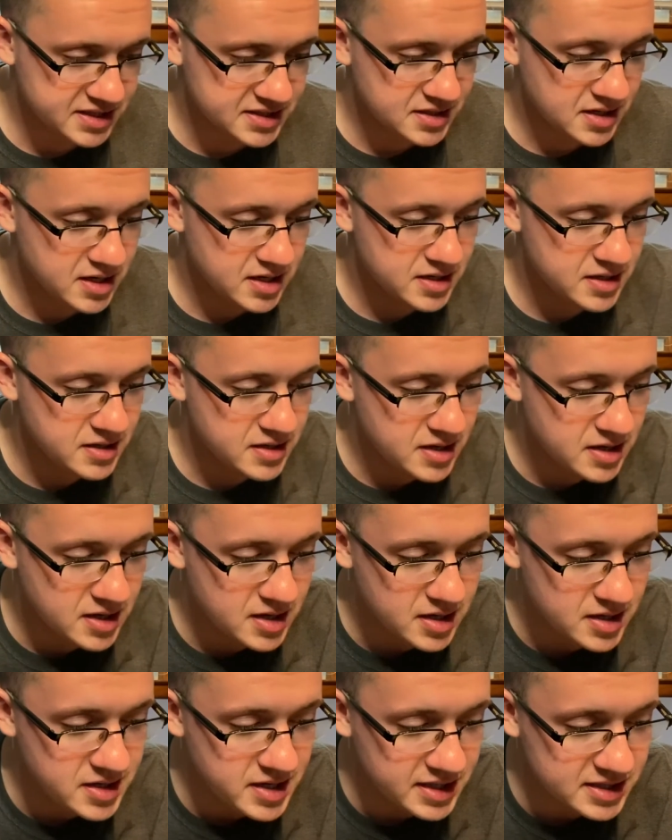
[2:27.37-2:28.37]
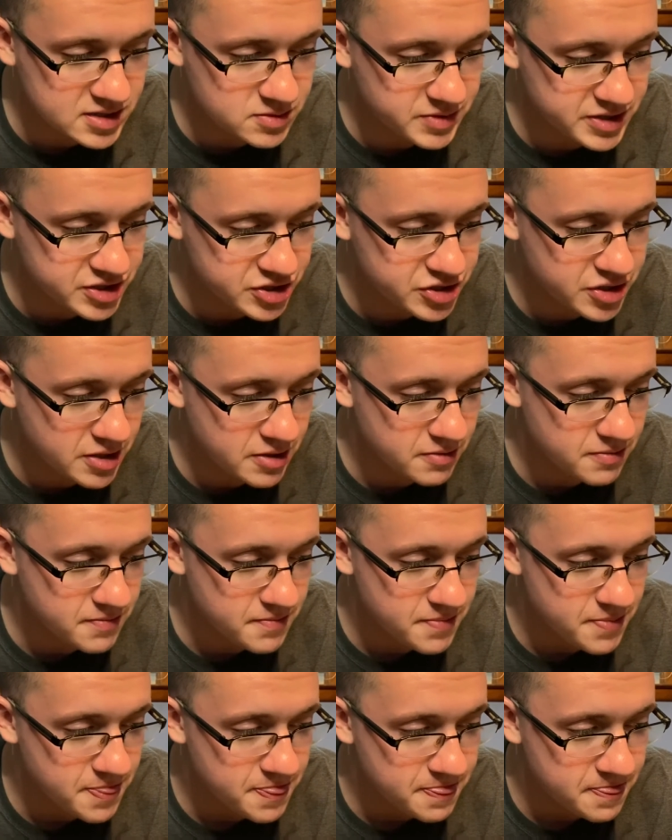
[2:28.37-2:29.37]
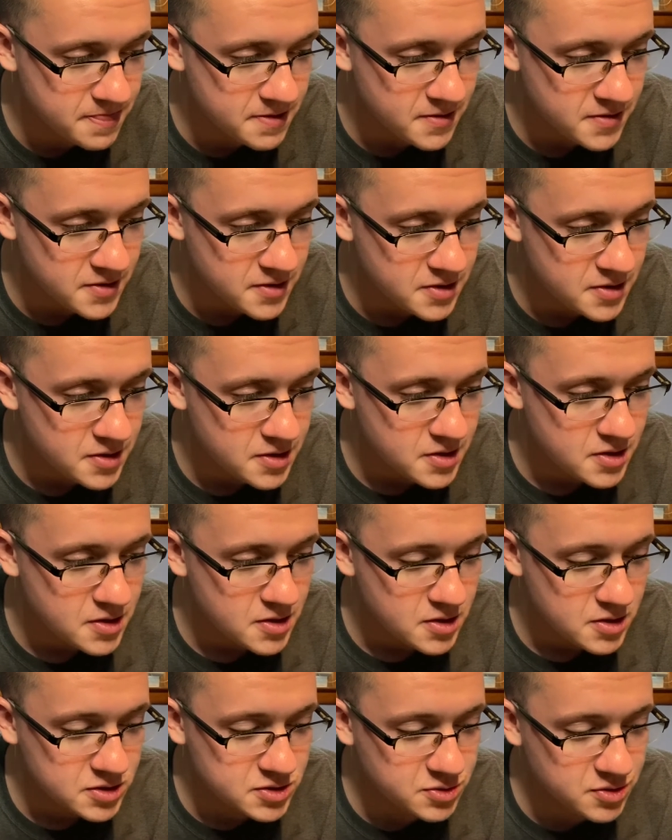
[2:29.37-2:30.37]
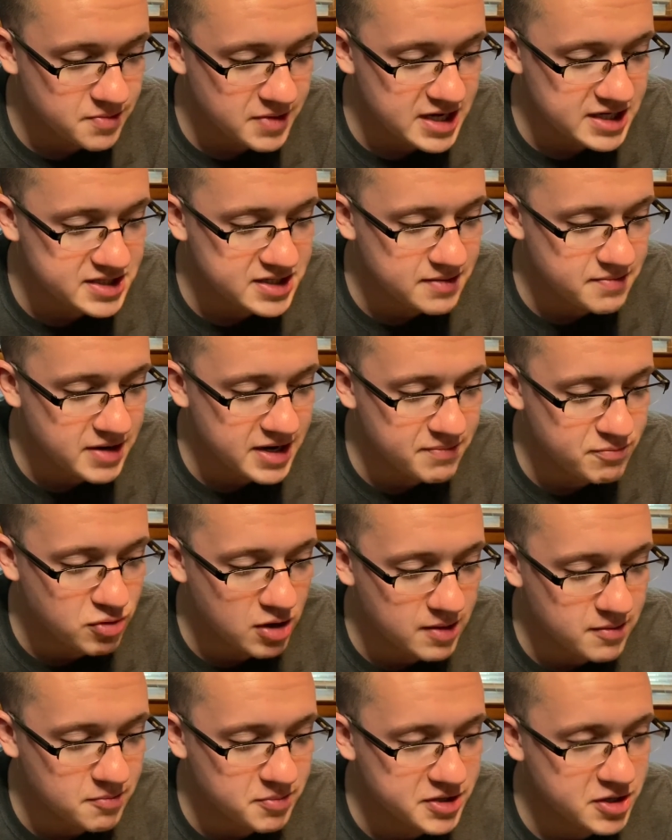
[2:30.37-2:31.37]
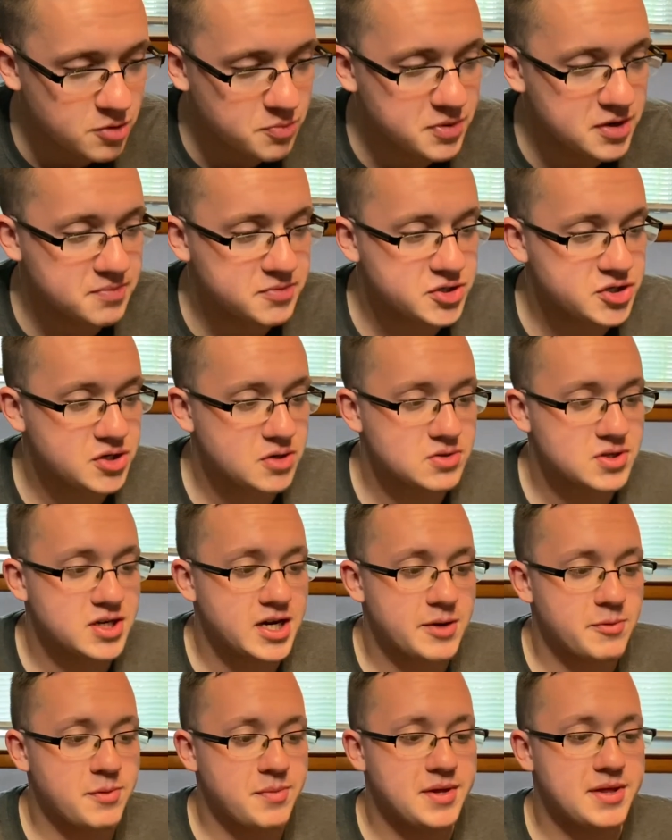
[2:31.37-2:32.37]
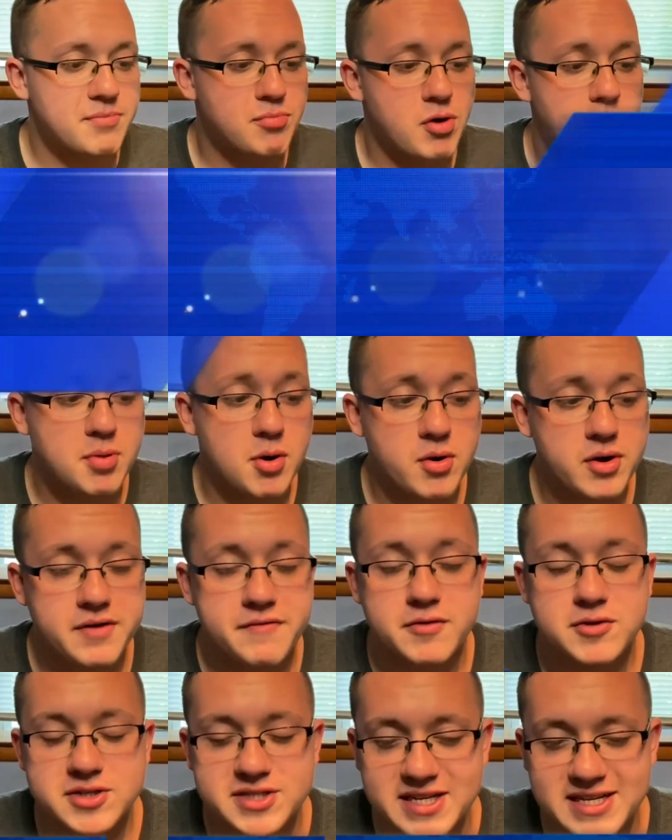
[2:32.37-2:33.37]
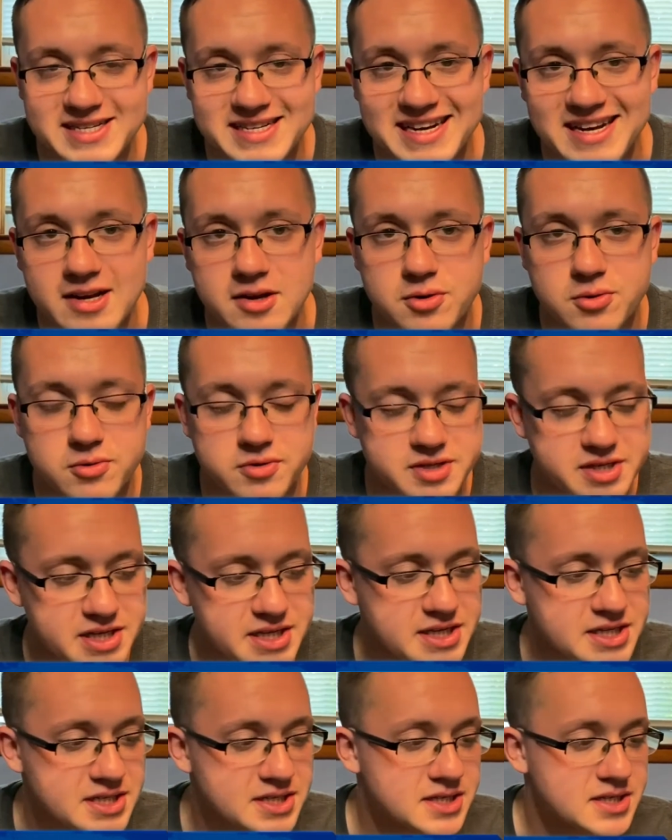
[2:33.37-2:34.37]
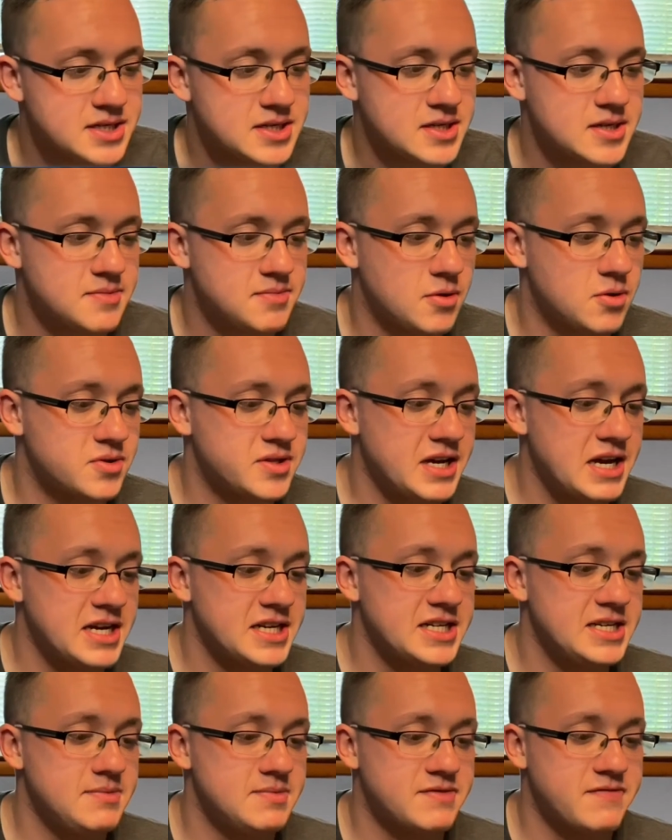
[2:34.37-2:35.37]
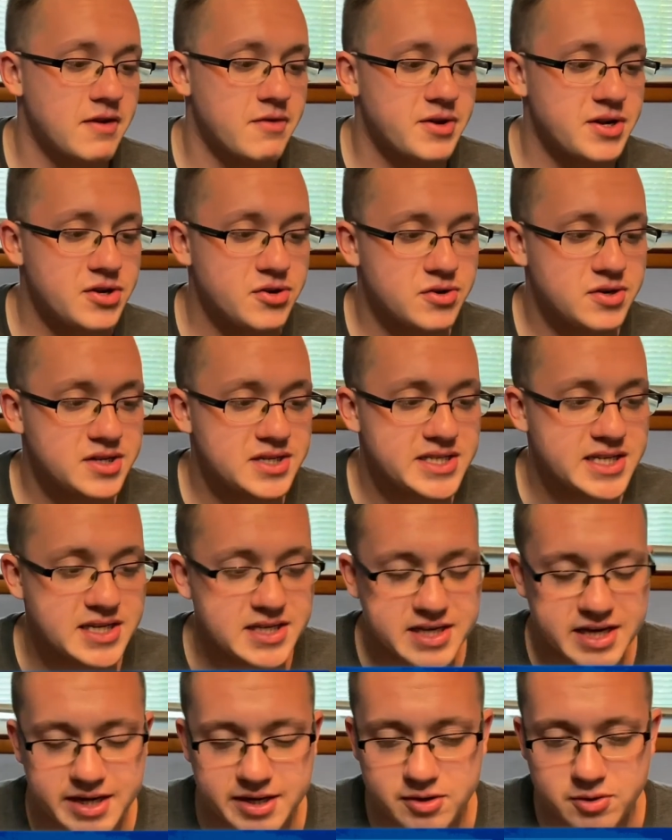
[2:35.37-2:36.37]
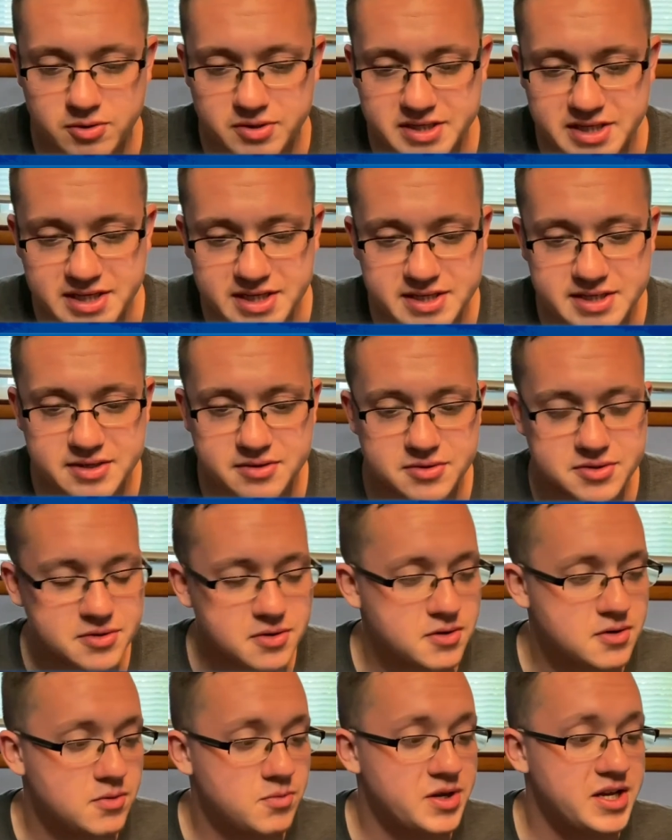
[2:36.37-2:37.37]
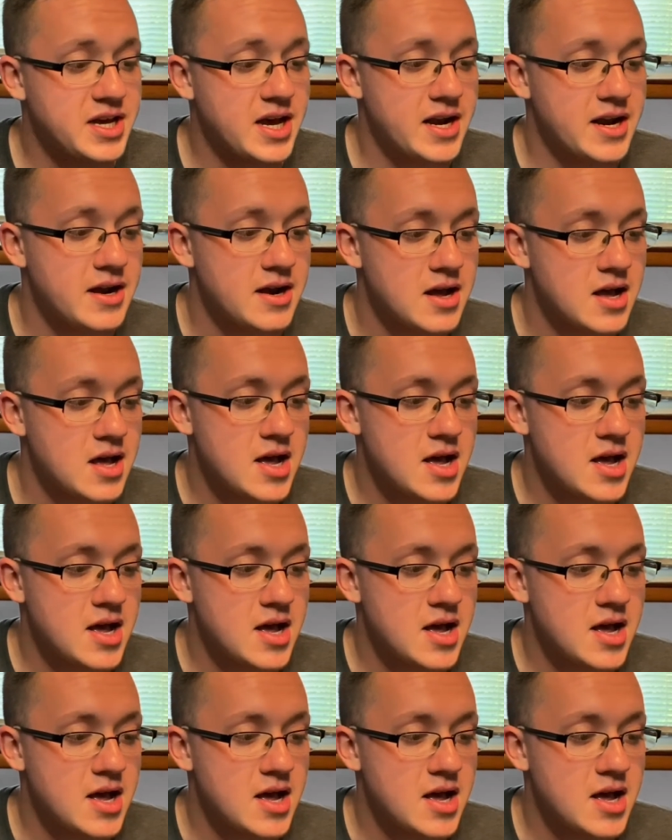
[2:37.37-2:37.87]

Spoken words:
on next week's show. So the match that might probably open up the show tonight would be the Private Party versus Santana and Ortiz. Both tag teams very good. Santana and Ortiz, Inner Circle, we get it.